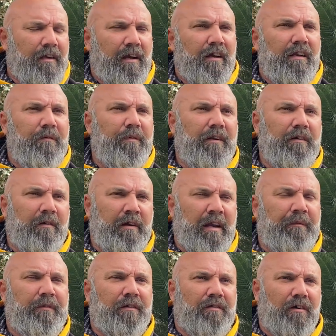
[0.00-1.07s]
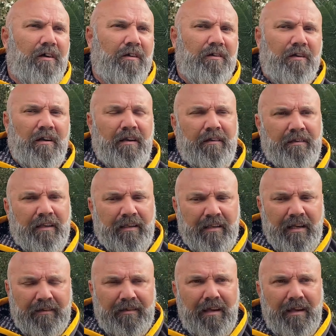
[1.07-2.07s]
only thing that we have decided on is that yes,